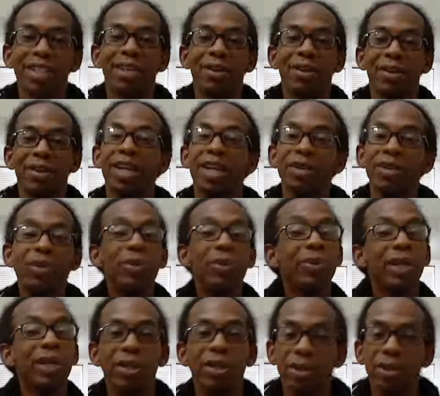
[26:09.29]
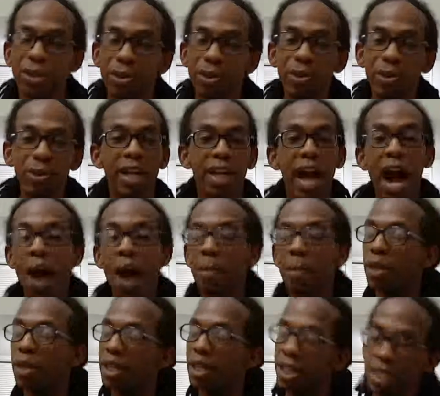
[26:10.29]
Okay, you can do it. I
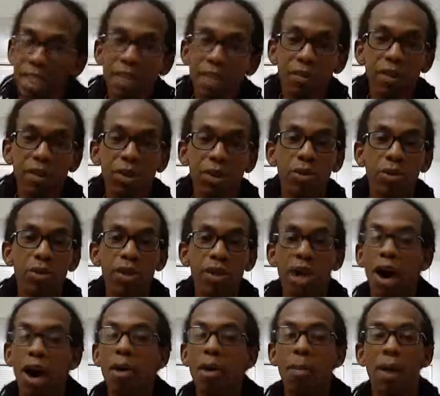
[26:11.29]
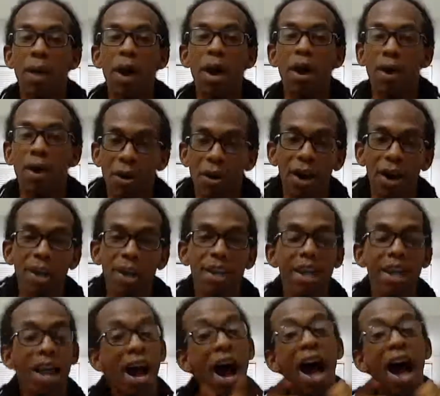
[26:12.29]
believe in you with all my heart.